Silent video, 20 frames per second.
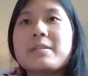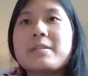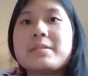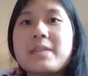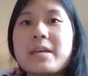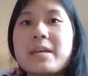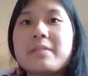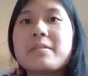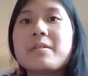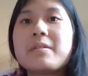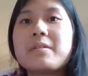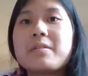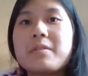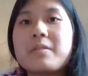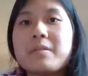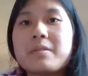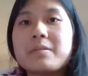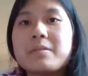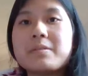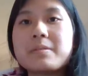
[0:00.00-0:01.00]
the 10
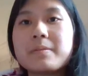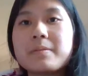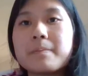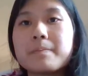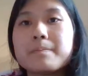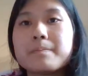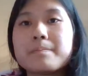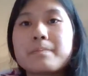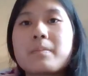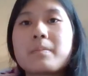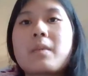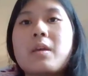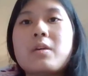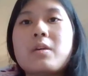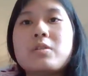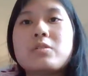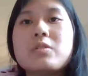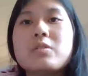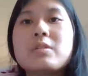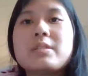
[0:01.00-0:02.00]
canoes,
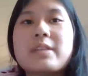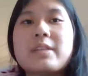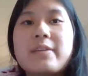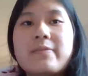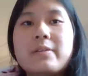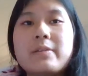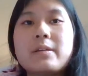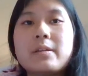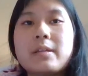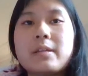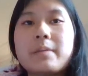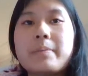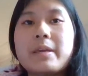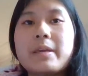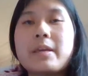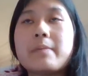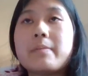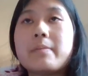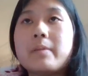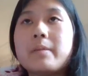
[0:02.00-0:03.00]
should definitely
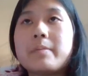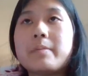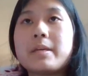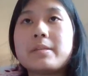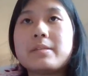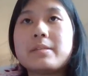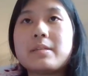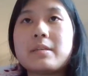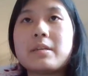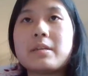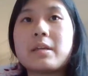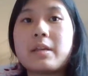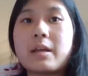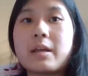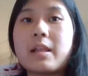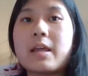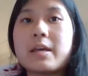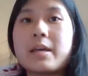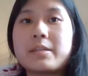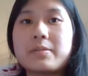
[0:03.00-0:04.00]
be implemented in
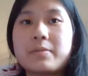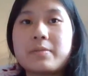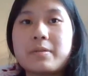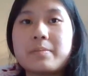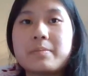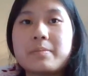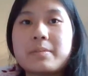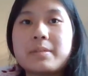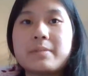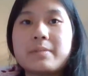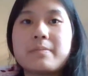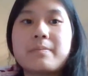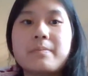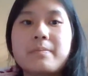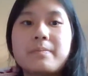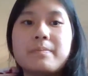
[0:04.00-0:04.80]
classrooms.